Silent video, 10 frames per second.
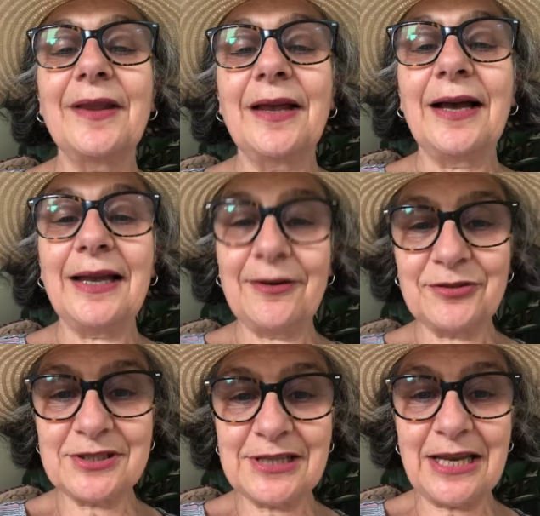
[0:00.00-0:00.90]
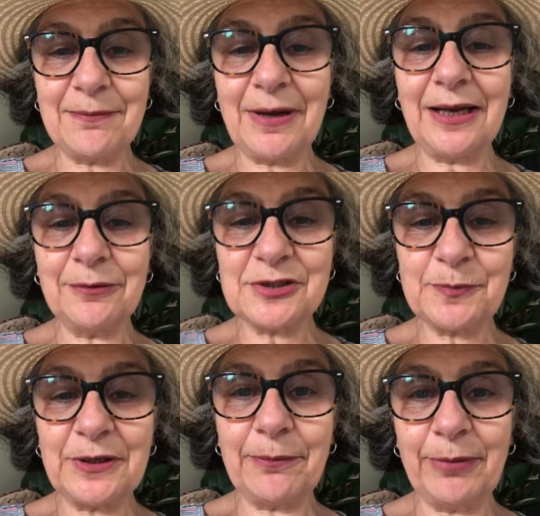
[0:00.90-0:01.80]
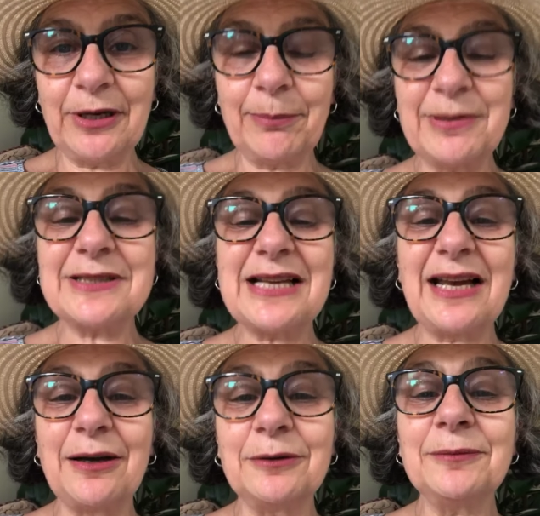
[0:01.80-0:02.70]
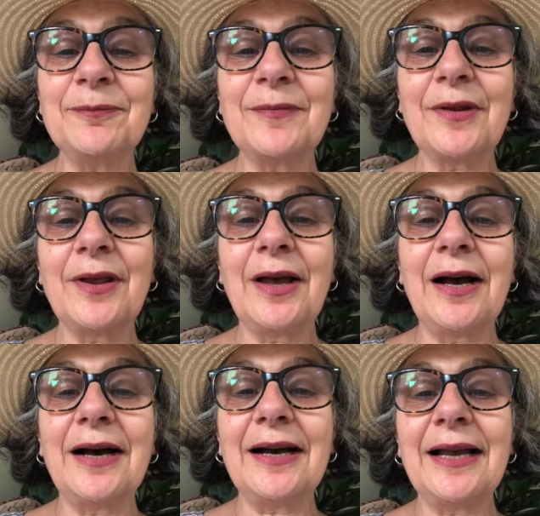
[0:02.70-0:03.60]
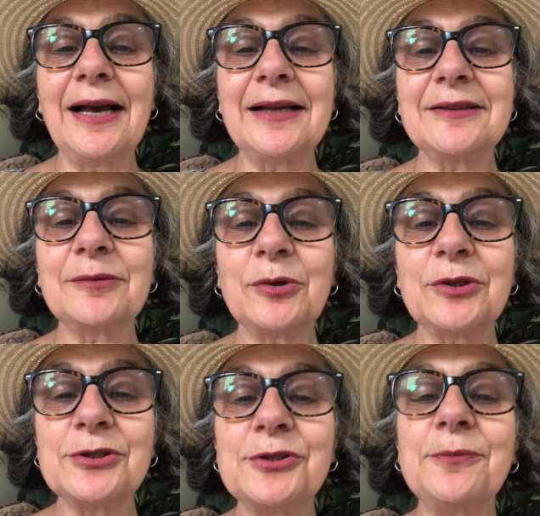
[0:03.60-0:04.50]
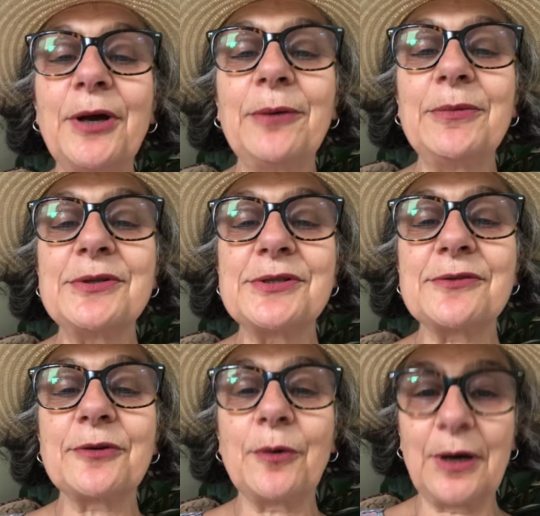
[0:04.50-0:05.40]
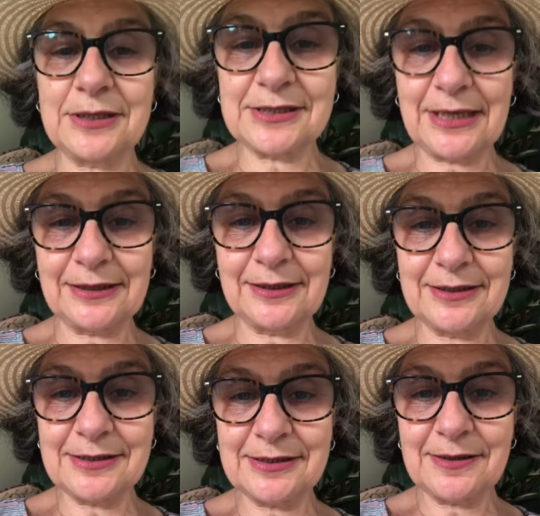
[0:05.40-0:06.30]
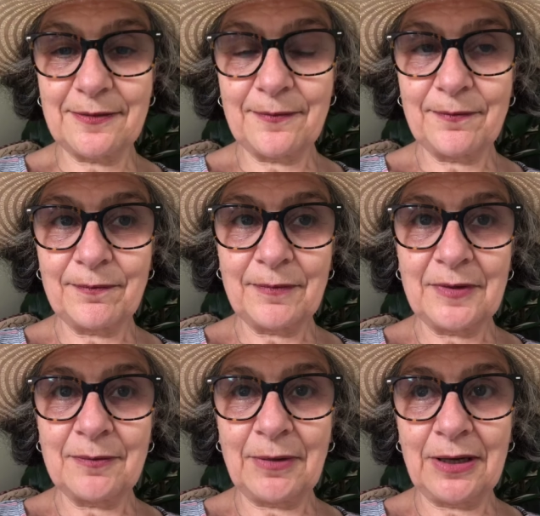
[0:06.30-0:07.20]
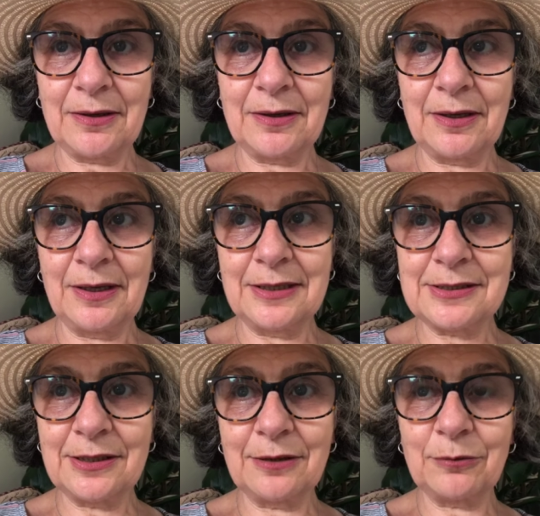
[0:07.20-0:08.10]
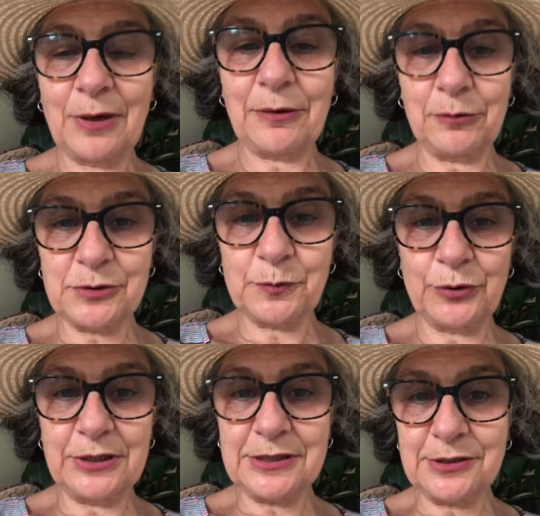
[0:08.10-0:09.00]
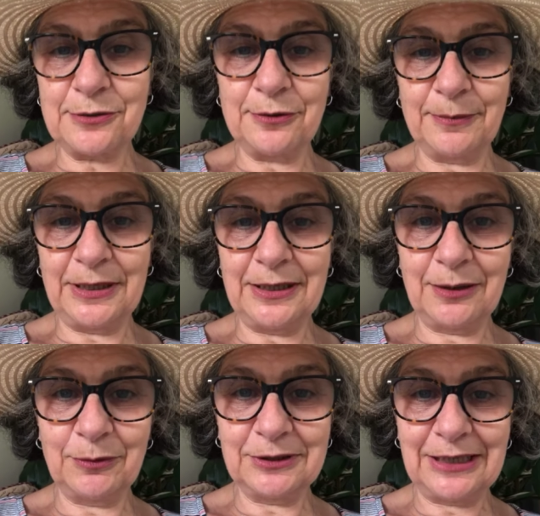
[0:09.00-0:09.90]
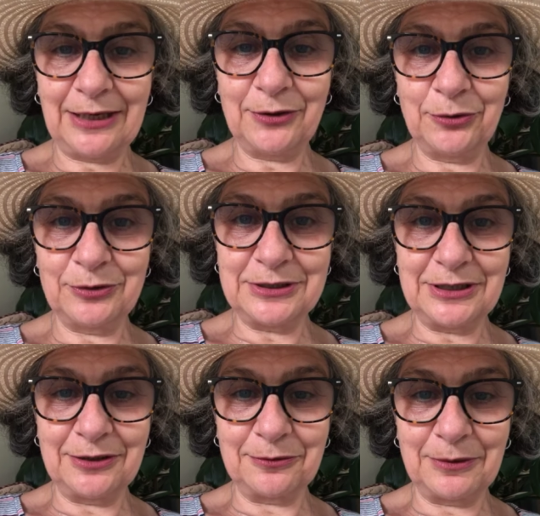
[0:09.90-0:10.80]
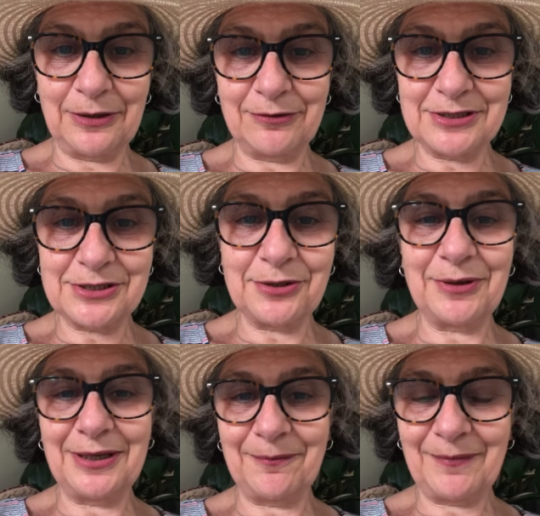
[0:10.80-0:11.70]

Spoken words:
I have to say mine has been a bit up and down. I had one or two moments of quite sadness. My internal weather was pretty stormy. I wonder how your internal weather is doing.